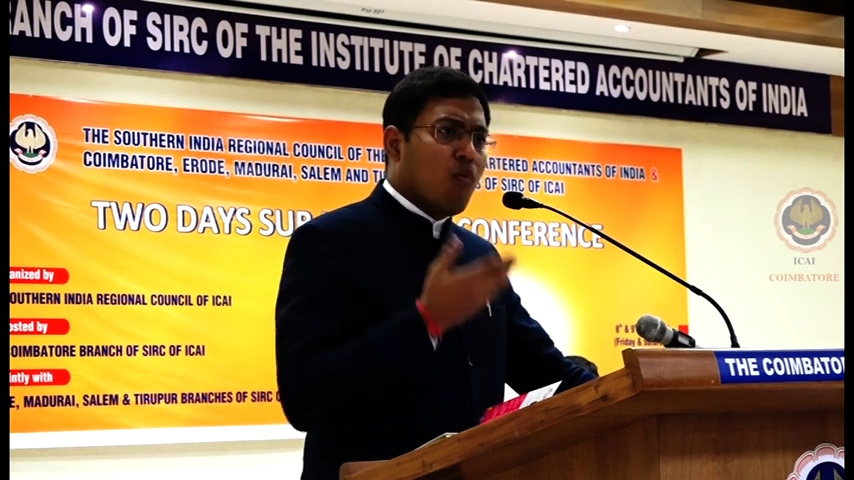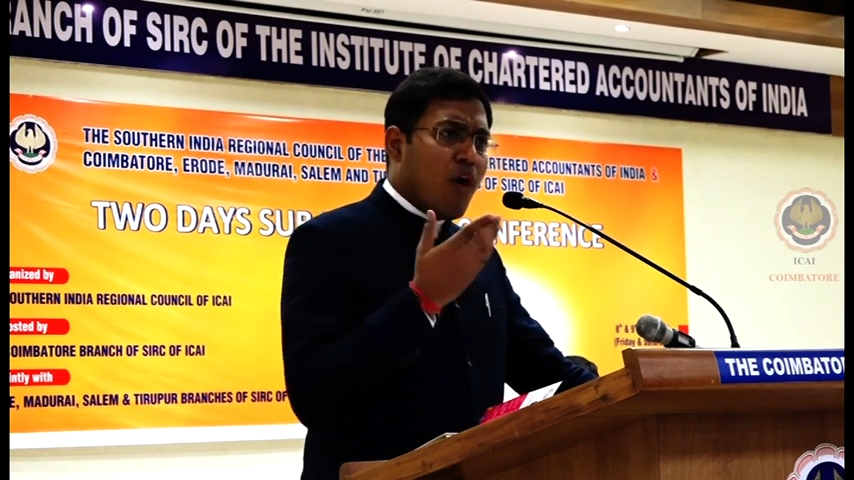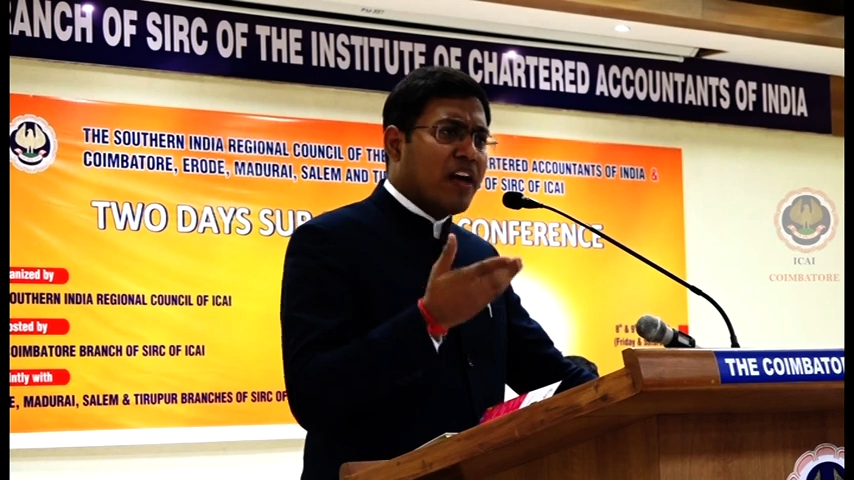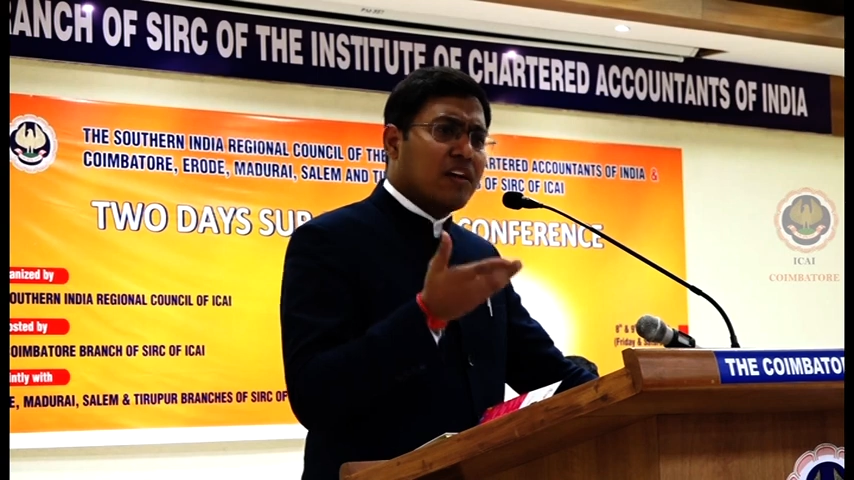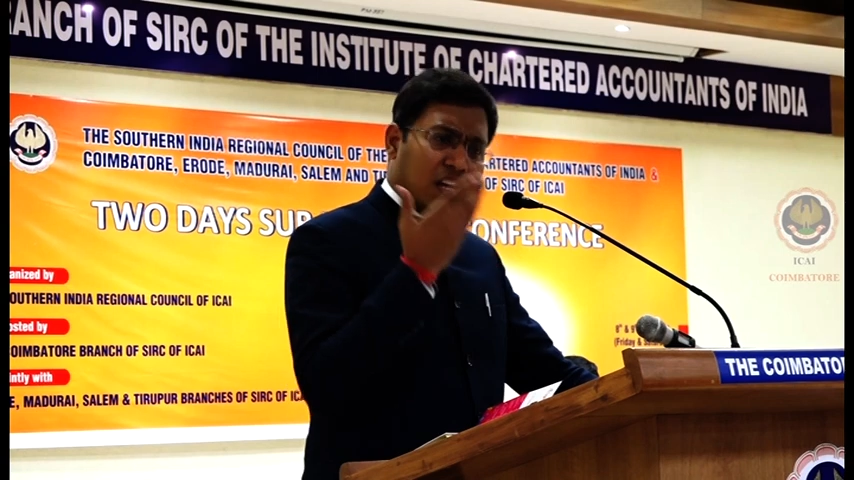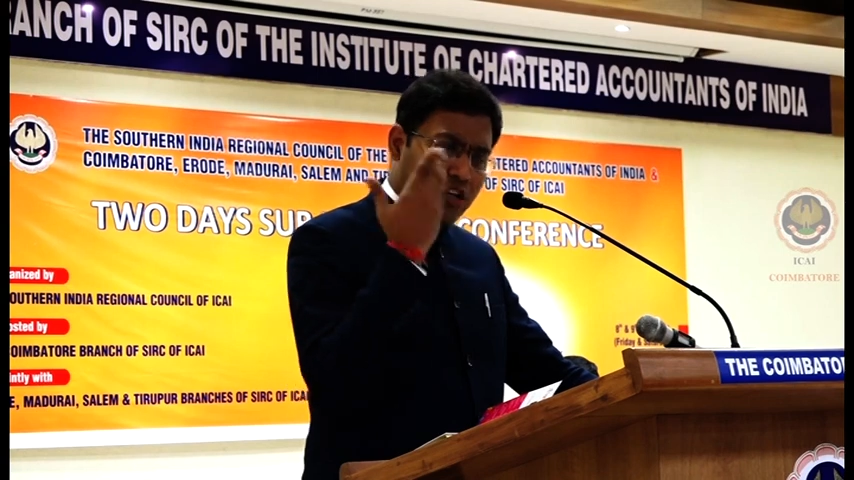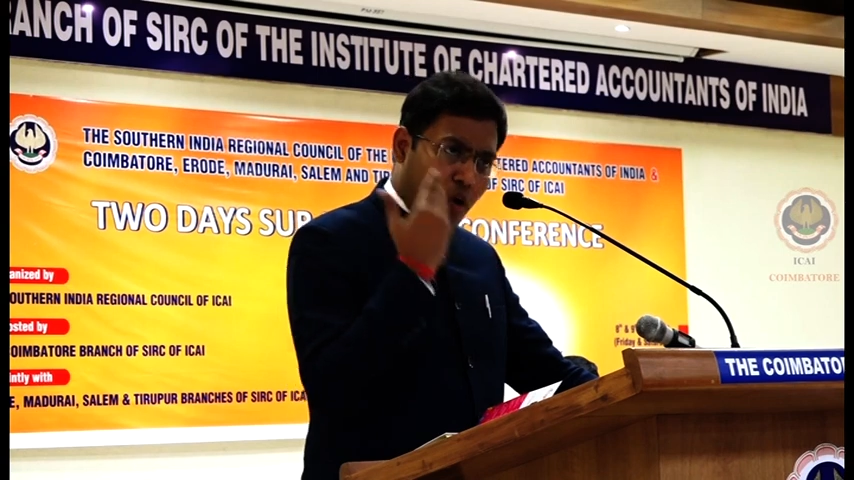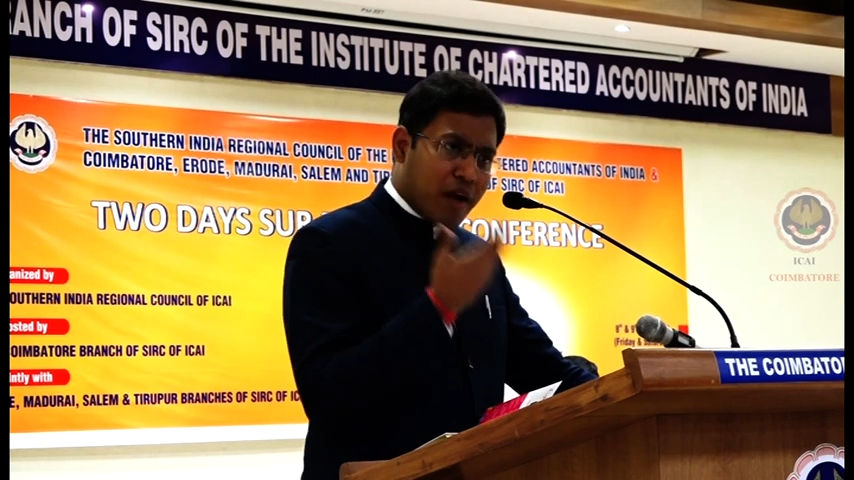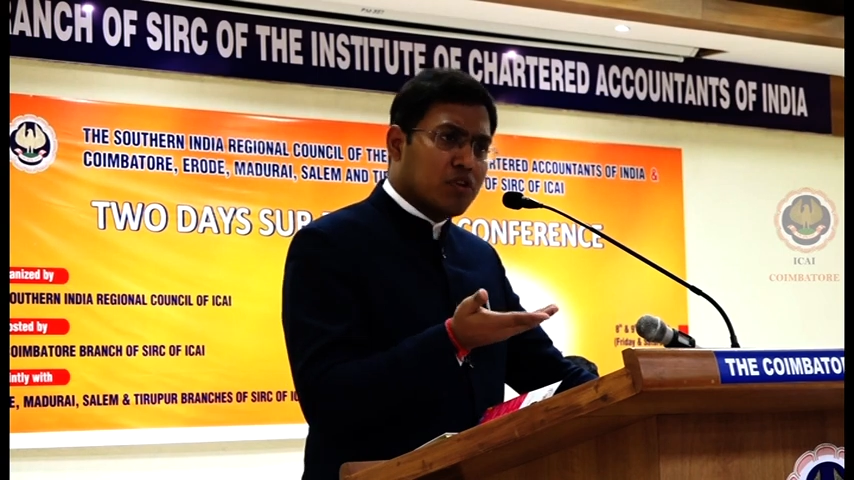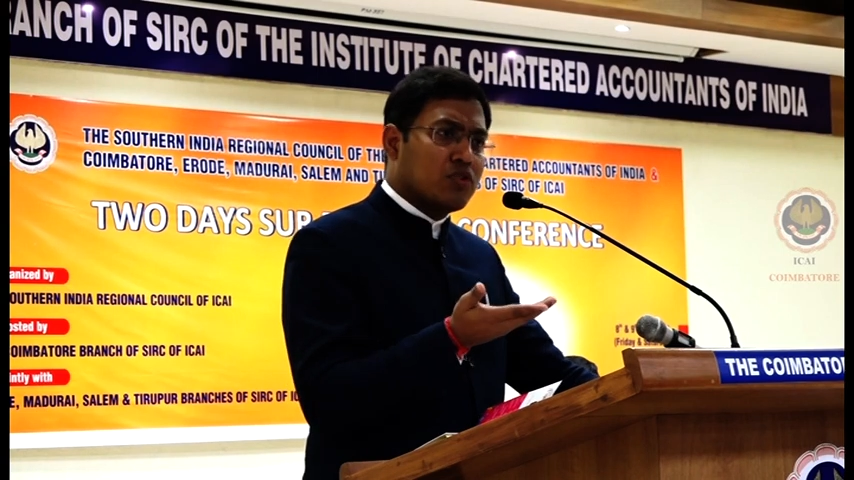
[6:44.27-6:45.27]
Why? In
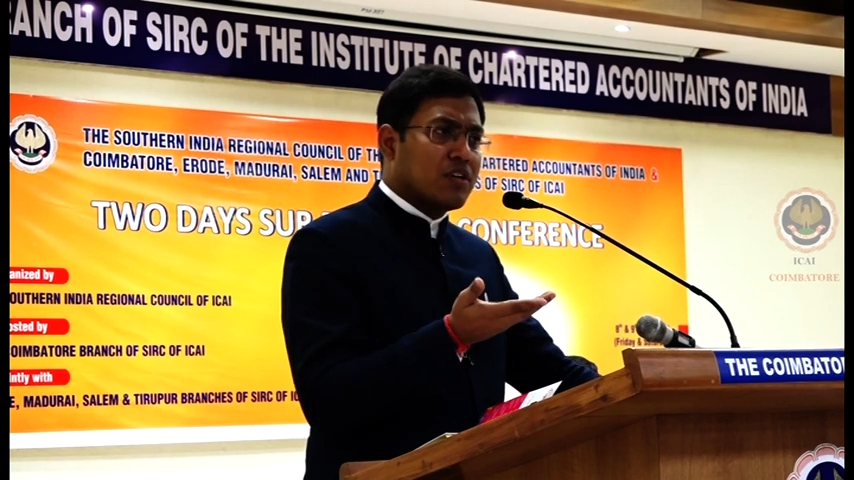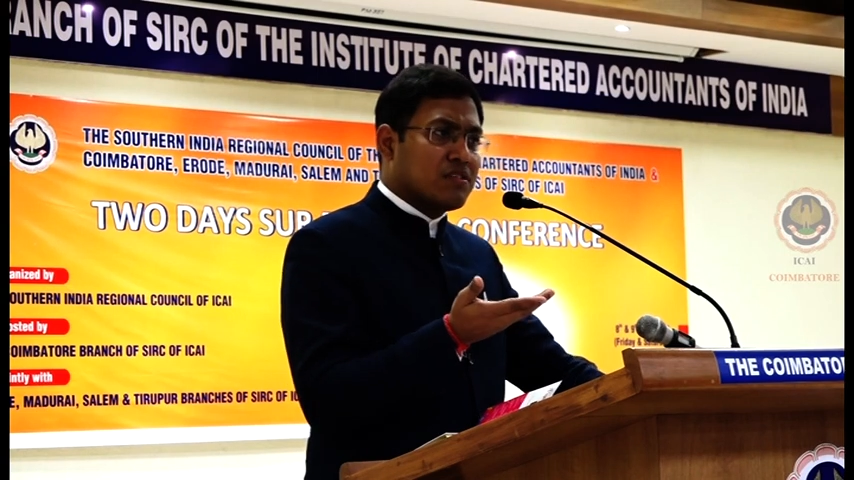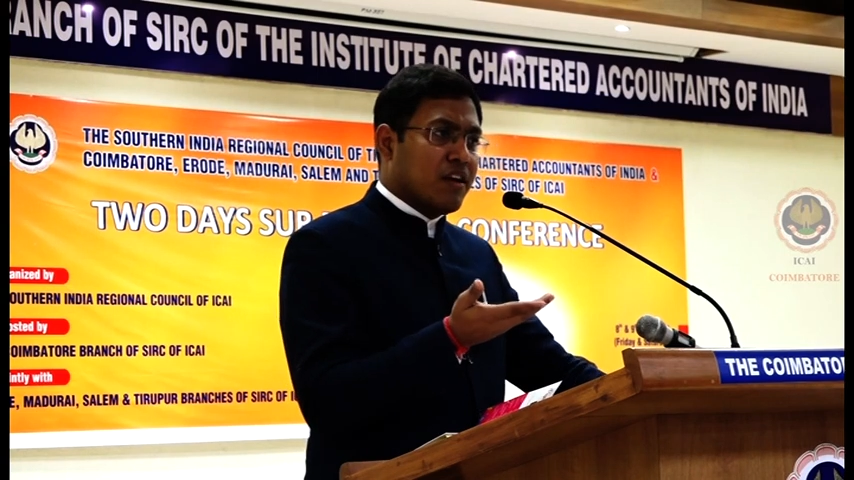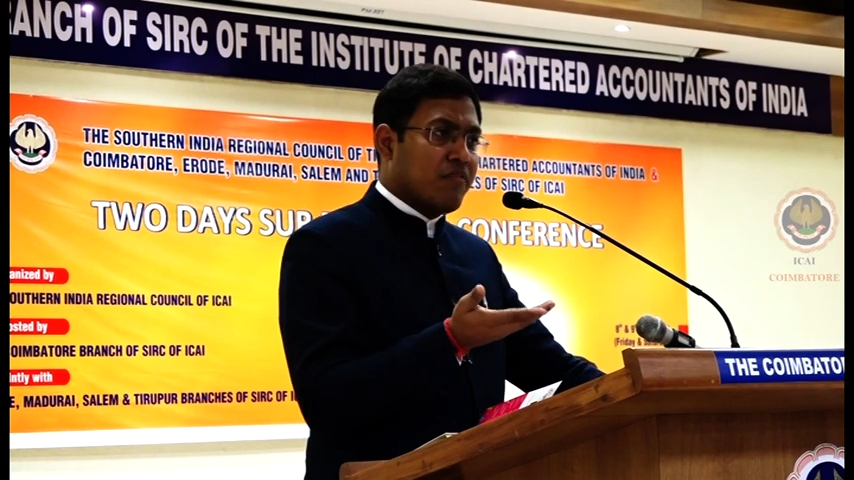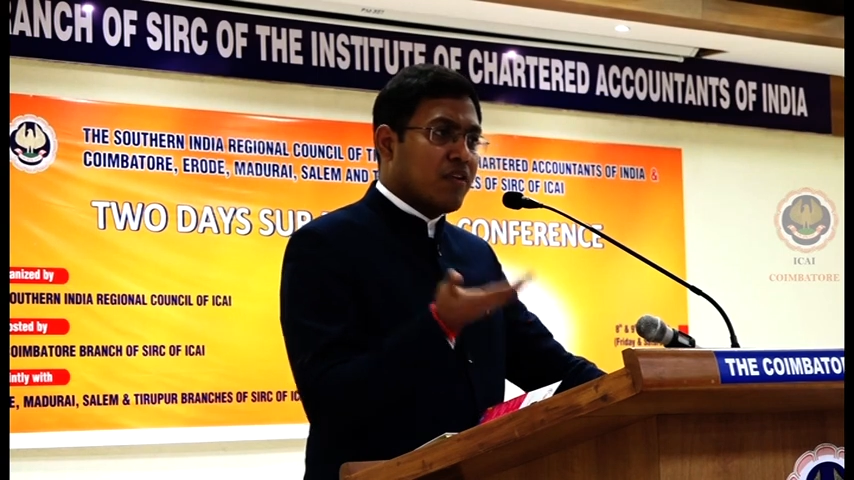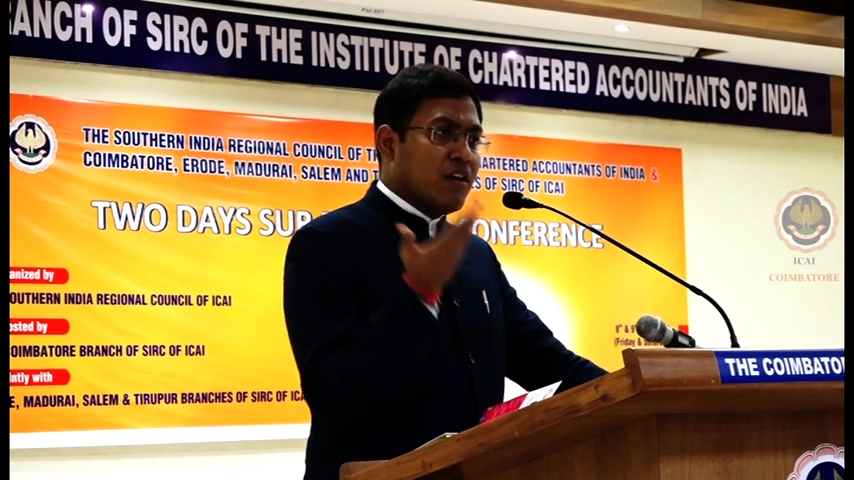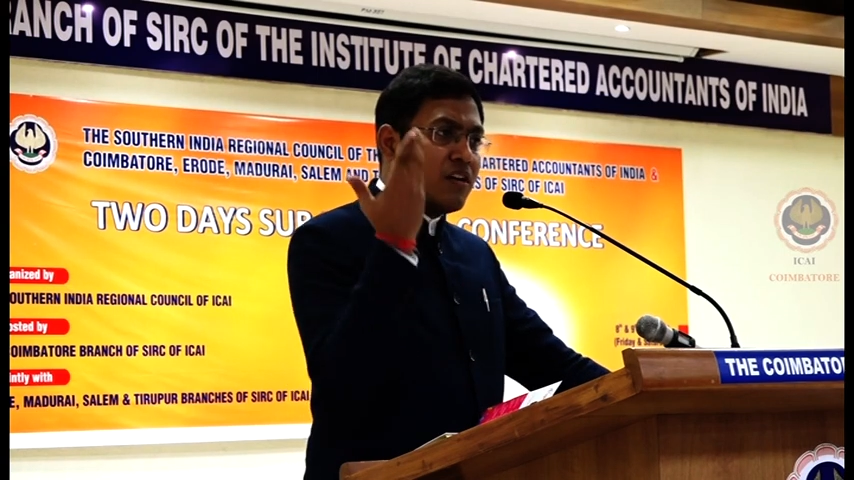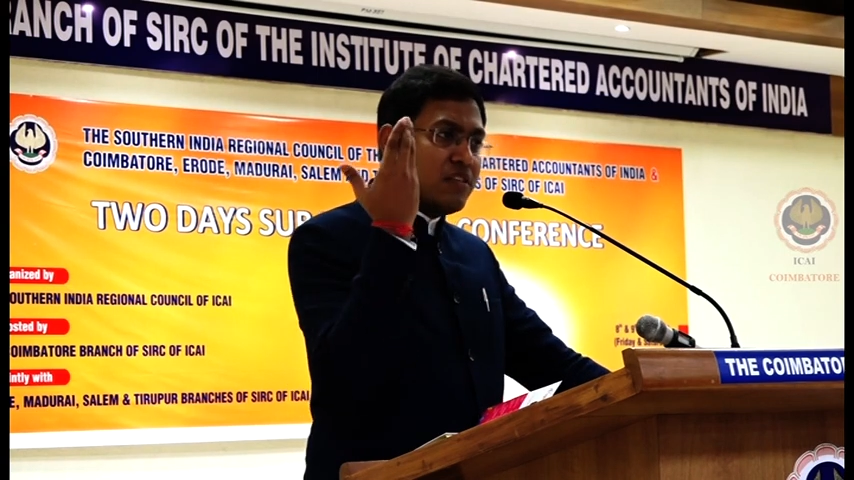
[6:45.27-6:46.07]
Coimbatore itself,